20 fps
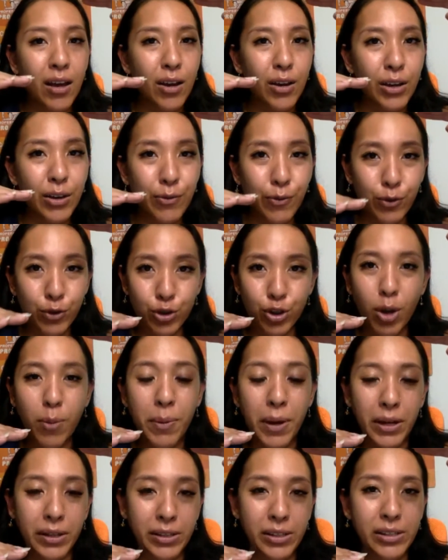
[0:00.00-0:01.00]
If you stop
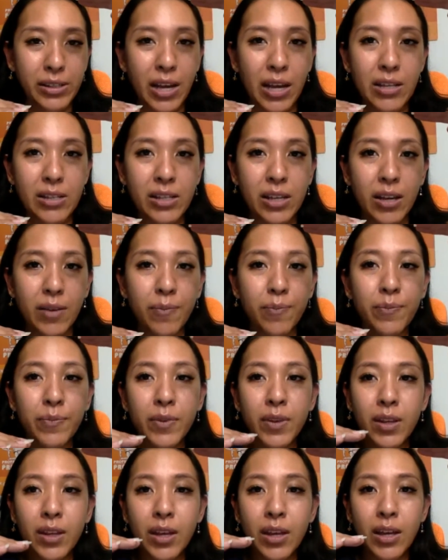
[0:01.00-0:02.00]
exercising,
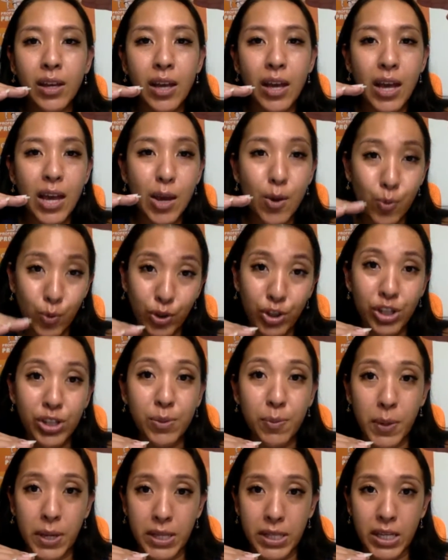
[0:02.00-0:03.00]
it will
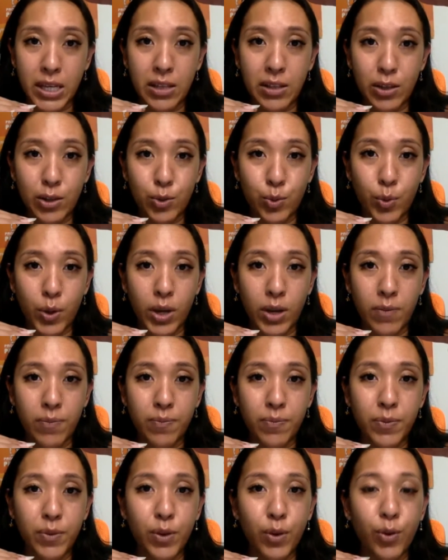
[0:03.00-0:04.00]
just maintain this way,
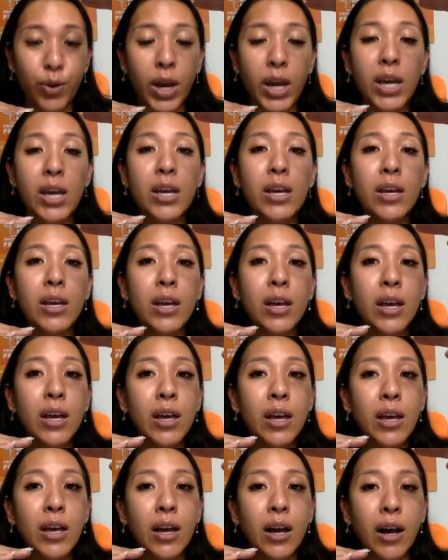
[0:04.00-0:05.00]
okay?
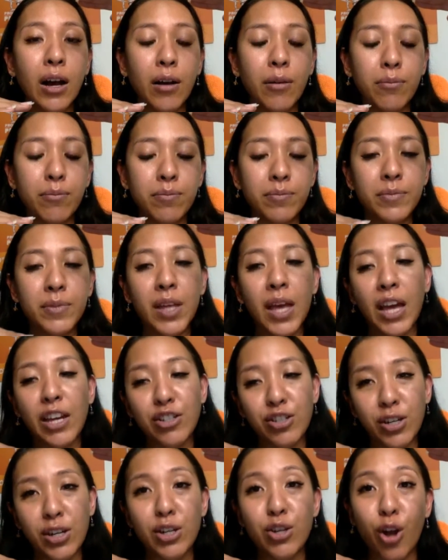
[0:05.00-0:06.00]

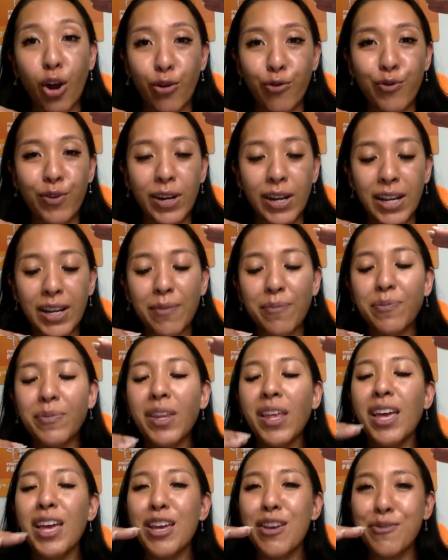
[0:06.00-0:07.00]
Actually, not really.
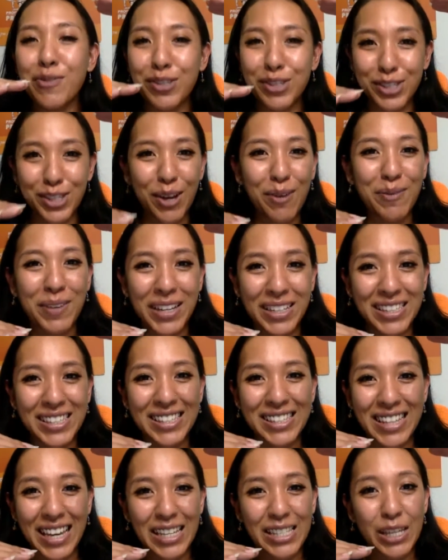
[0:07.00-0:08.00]
If you stop
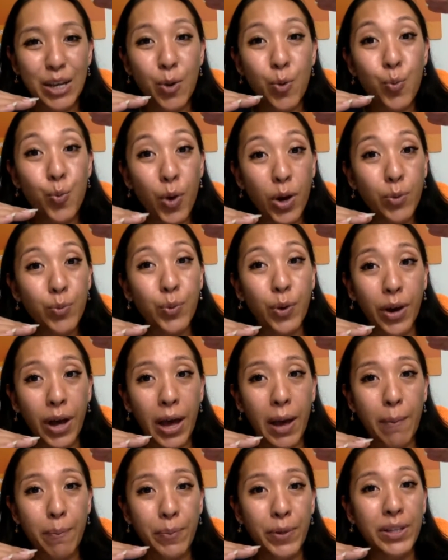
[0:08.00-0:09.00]
exercising, what will
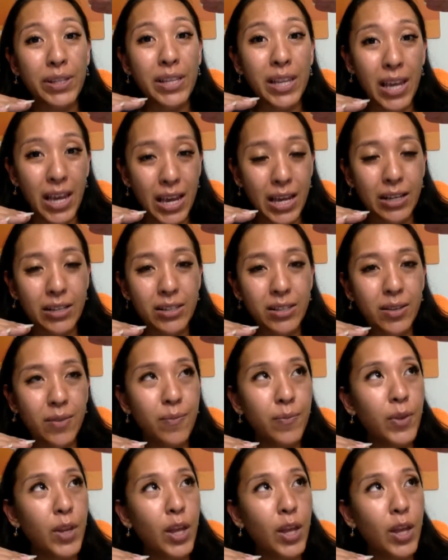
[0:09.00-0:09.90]
happen is